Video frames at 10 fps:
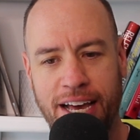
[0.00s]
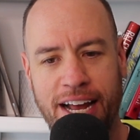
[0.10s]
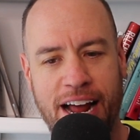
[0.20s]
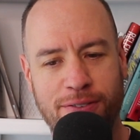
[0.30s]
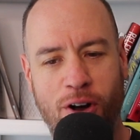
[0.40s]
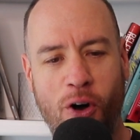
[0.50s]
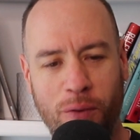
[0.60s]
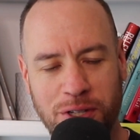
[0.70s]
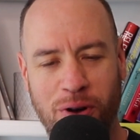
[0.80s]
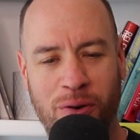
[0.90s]
And I've
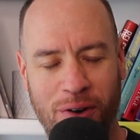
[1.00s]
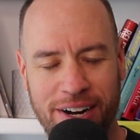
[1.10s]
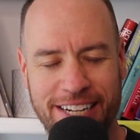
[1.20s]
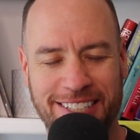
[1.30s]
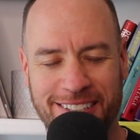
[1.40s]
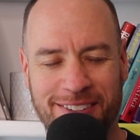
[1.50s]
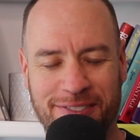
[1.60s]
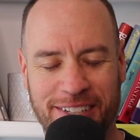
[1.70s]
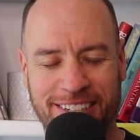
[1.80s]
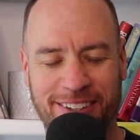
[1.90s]
always wanted to
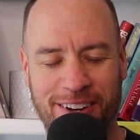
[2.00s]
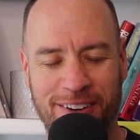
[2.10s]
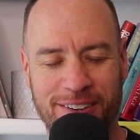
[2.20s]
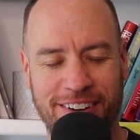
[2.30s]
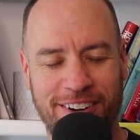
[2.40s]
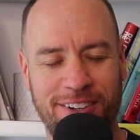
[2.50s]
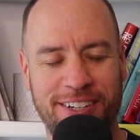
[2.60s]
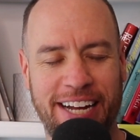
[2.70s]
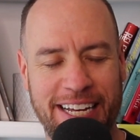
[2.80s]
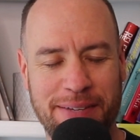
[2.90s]
figure out her
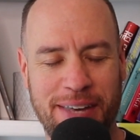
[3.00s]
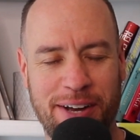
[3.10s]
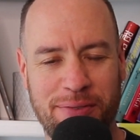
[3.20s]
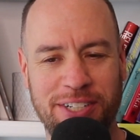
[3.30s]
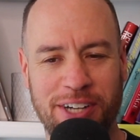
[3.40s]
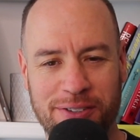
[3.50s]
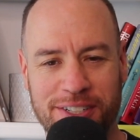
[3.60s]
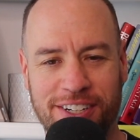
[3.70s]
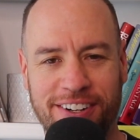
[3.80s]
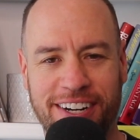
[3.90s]
name and reach out
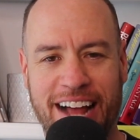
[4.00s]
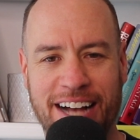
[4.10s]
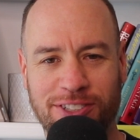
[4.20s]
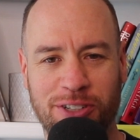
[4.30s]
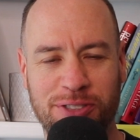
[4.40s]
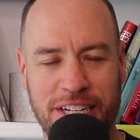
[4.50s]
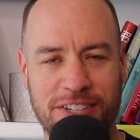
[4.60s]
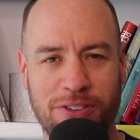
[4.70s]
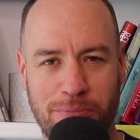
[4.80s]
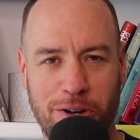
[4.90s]
to her and ask her if she did
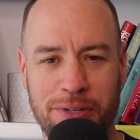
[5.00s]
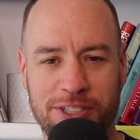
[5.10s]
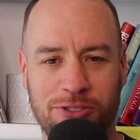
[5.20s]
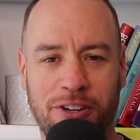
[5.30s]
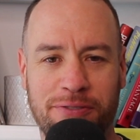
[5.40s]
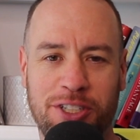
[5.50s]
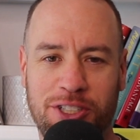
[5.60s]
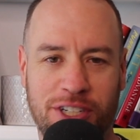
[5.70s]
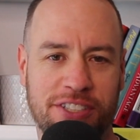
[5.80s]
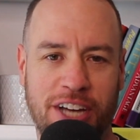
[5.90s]
this on purpose or if she
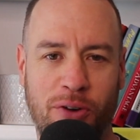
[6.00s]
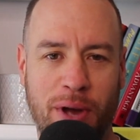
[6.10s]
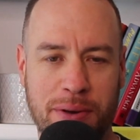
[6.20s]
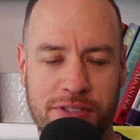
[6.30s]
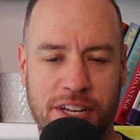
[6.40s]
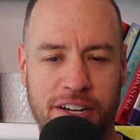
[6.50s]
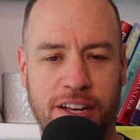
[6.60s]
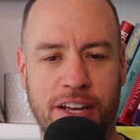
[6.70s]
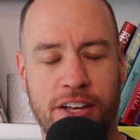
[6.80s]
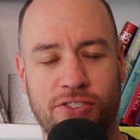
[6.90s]
just got away with it.
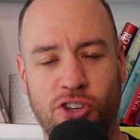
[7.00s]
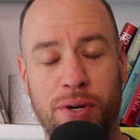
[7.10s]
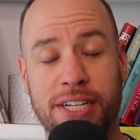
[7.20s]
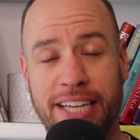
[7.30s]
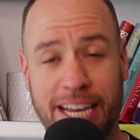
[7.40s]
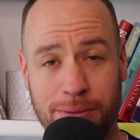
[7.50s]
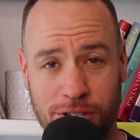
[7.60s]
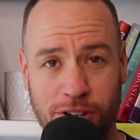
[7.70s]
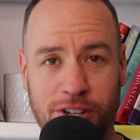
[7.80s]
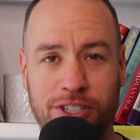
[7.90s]
So when it came
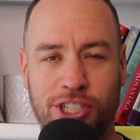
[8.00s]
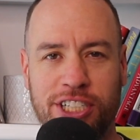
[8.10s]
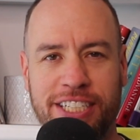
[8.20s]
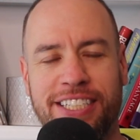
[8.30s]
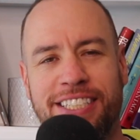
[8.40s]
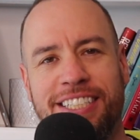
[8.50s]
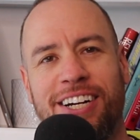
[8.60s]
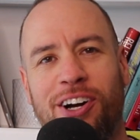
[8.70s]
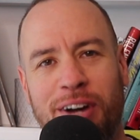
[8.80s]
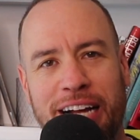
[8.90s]
to her,
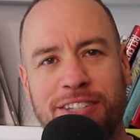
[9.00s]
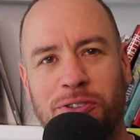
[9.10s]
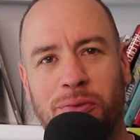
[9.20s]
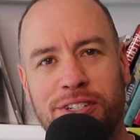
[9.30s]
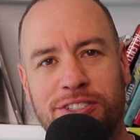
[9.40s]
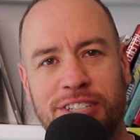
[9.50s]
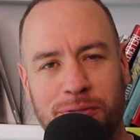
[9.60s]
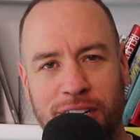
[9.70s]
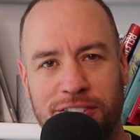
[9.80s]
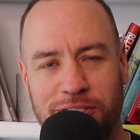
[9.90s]
her answer was, in
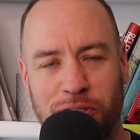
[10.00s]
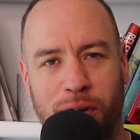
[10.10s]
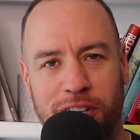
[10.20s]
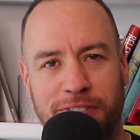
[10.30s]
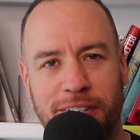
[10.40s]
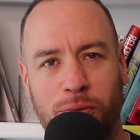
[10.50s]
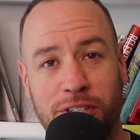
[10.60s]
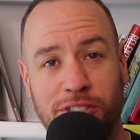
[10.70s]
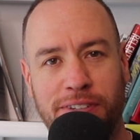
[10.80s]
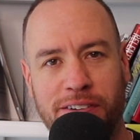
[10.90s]
regards to what
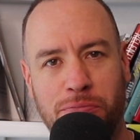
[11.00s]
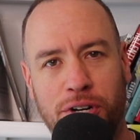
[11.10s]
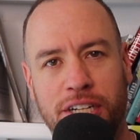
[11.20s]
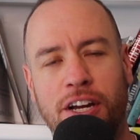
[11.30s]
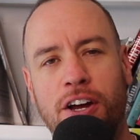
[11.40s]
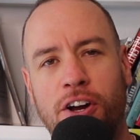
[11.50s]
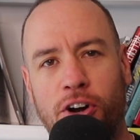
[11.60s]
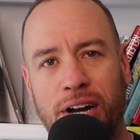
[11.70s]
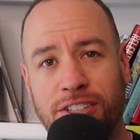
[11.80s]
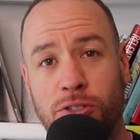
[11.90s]
is your favorite pudding,
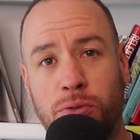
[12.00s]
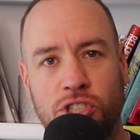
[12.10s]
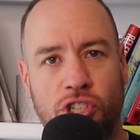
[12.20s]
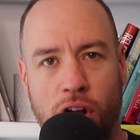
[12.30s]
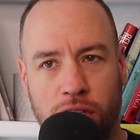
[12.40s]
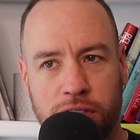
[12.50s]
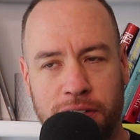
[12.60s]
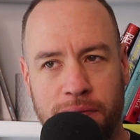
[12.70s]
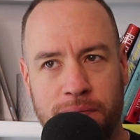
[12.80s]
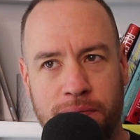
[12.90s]
her answer was chocolate.
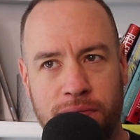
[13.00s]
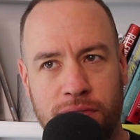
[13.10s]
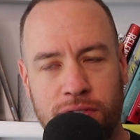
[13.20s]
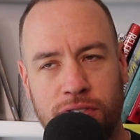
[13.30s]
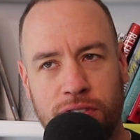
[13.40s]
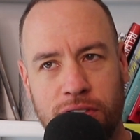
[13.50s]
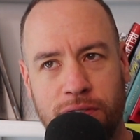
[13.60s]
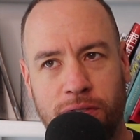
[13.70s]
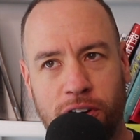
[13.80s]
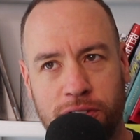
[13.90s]

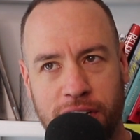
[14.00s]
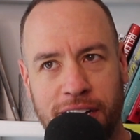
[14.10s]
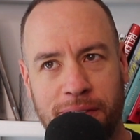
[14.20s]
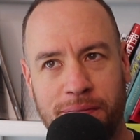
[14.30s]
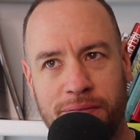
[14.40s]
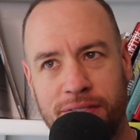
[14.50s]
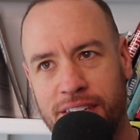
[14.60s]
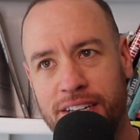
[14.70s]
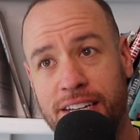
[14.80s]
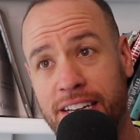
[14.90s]
Okay.
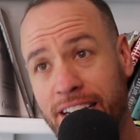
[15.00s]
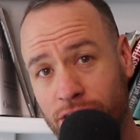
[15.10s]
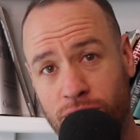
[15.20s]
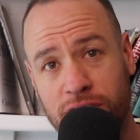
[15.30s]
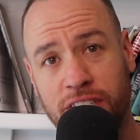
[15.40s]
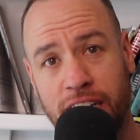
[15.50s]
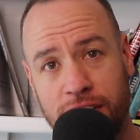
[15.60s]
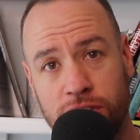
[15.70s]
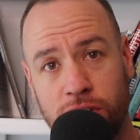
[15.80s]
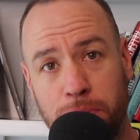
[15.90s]
Interesting
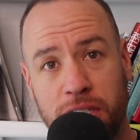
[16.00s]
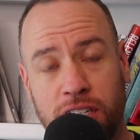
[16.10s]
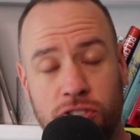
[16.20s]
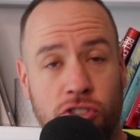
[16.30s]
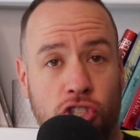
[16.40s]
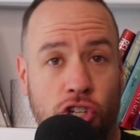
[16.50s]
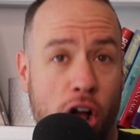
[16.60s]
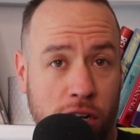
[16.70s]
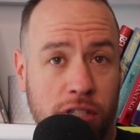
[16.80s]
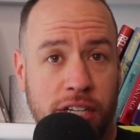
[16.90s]
answer, because
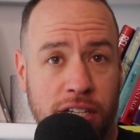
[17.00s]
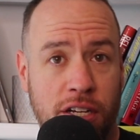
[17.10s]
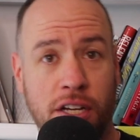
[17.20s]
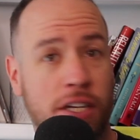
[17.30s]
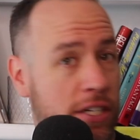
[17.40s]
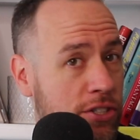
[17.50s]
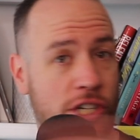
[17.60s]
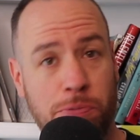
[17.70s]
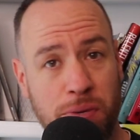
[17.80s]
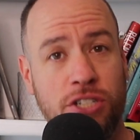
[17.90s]
chocolate,
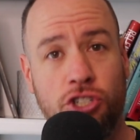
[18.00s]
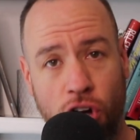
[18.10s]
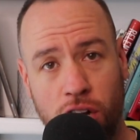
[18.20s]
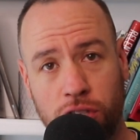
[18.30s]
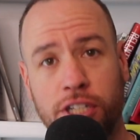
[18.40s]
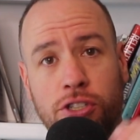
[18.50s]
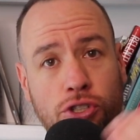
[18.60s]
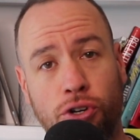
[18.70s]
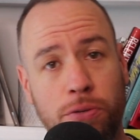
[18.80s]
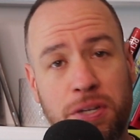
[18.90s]
just being chocolate,
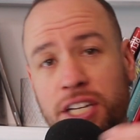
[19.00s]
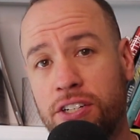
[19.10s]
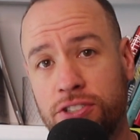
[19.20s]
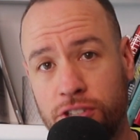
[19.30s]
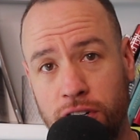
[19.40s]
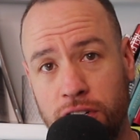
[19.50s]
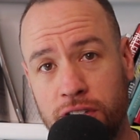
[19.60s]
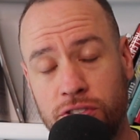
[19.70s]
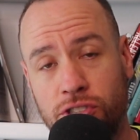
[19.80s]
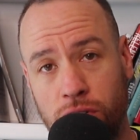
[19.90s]
could be a dessert.
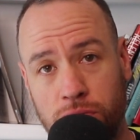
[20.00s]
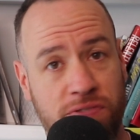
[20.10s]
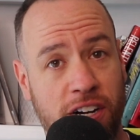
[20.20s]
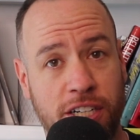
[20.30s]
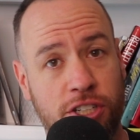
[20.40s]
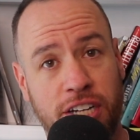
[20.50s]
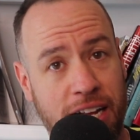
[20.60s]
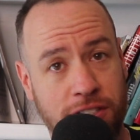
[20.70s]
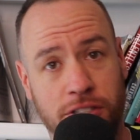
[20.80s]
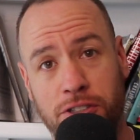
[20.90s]
So very good
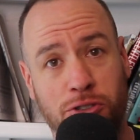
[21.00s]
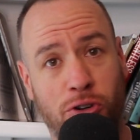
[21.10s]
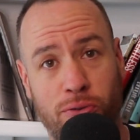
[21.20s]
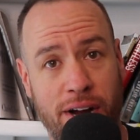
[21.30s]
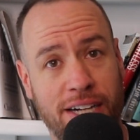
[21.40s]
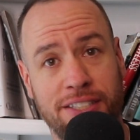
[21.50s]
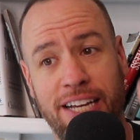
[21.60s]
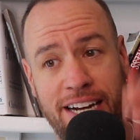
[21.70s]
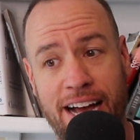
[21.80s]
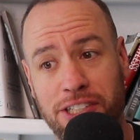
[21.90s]
answer, correct,
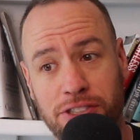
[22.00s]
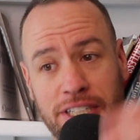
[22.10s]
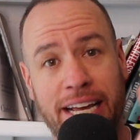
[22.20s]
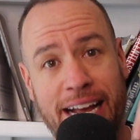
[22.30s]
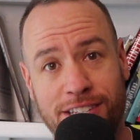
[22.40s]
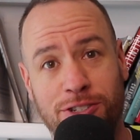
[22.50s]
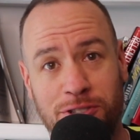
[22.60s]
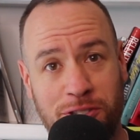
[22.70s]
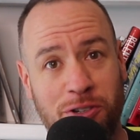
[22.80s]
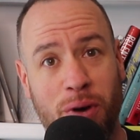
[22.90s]
and actually
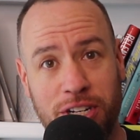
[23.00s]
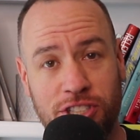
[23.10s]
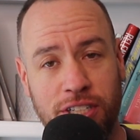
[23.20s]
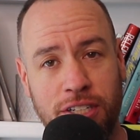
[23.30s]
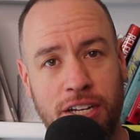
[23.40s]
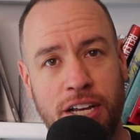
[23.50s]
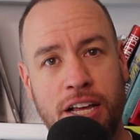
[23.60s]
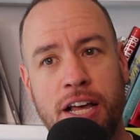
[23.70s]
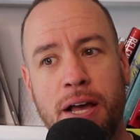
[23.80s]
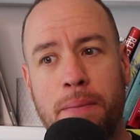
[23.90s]
answers the question.
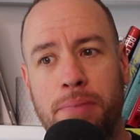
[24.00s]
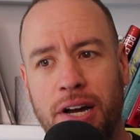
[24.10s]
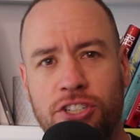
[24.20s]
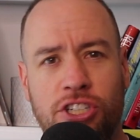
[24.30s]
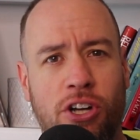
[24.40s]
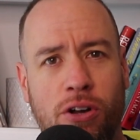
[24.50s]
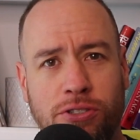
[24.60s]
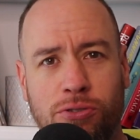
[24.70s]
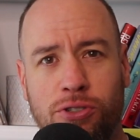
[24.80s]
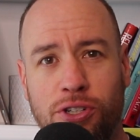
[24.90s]
But she
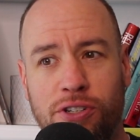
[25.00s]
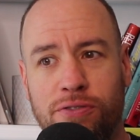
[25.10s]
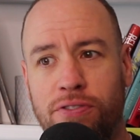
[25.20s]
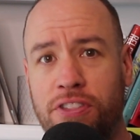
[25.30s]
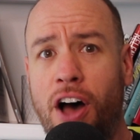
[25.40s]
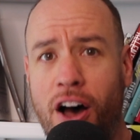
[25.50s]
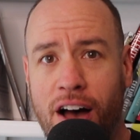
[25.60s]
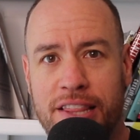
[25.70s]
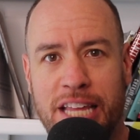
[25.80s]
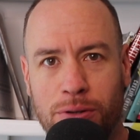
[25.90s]
also could have
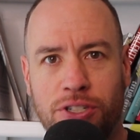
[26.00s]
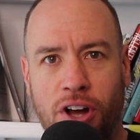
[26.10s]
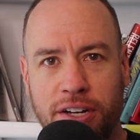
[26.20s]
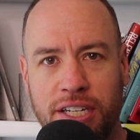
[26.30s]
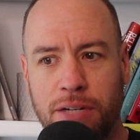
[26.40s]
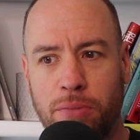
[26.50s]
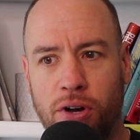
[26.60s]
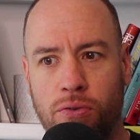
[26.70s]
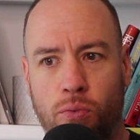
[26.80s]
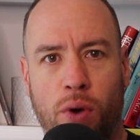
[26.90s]
thought they were talking
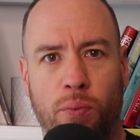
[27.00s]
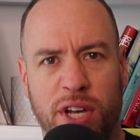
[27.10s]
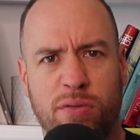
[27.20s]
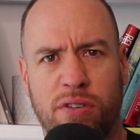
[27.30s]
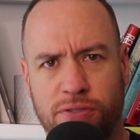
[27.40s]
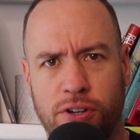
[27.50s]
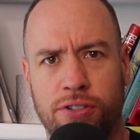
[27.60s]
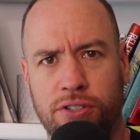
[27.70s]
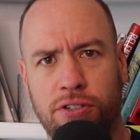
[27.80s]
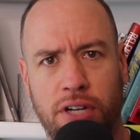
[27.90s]
about what we refer
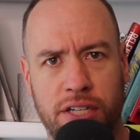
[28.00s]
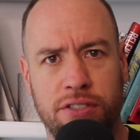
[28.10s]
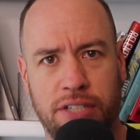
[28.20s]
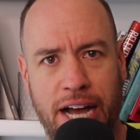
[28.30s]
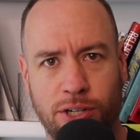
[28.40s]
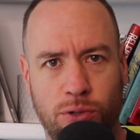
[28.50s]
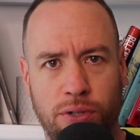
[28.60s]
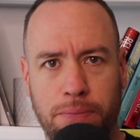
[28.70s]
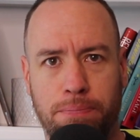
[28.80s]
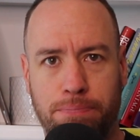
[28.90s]
to as actual
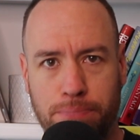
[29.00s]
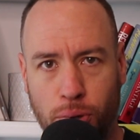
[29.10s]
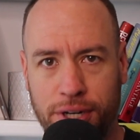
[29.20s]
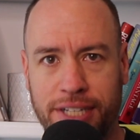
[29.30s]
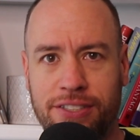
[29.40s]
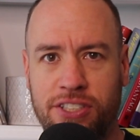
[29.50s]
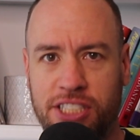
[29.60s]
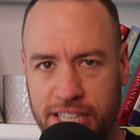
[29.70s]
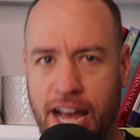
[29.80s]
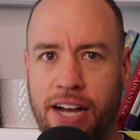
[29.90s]
like pudding
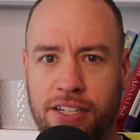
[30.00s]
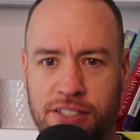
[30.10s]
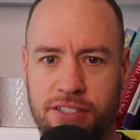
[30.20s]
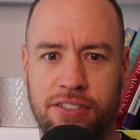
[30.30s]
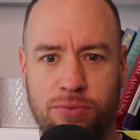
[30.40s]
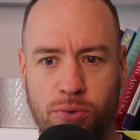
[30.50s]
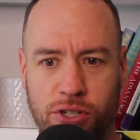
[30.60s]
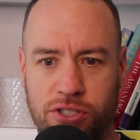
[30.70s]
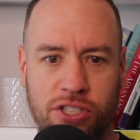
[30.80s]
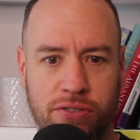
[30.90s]
snacks,
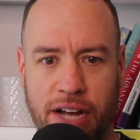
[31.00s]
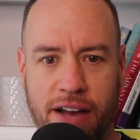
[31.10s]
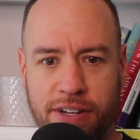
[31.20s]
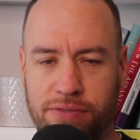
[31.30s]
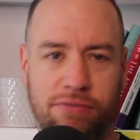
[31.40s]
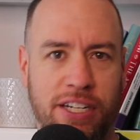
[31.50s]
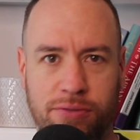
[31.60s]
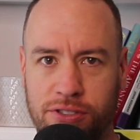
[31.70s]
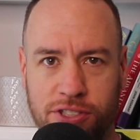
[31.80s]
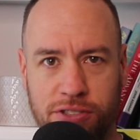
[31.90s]
which you have different
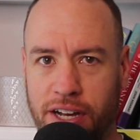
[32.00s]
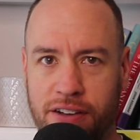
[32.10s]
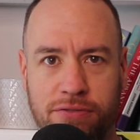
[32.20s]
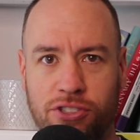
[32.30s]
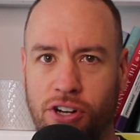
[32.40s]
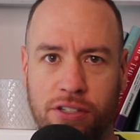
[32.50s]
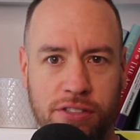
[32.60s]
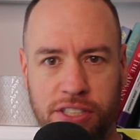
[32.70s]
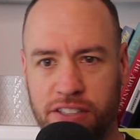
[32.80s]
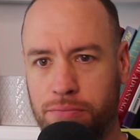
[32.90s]
flavors. You have
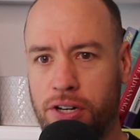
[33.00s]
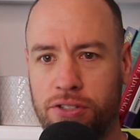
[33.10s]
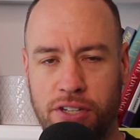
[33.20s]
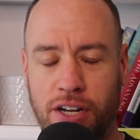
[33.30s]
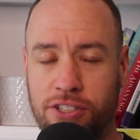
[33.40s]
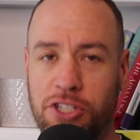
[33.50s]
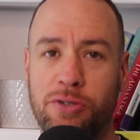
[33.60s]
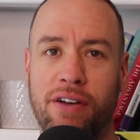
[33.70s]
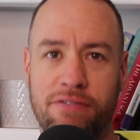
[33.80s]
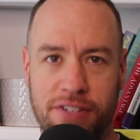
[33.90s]
chocolate, you have butterscotch, and you
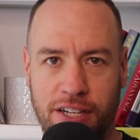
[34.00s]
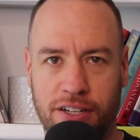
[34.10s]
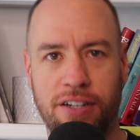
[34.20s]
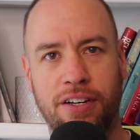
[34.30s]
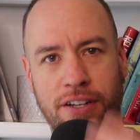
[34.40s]
have vanilla.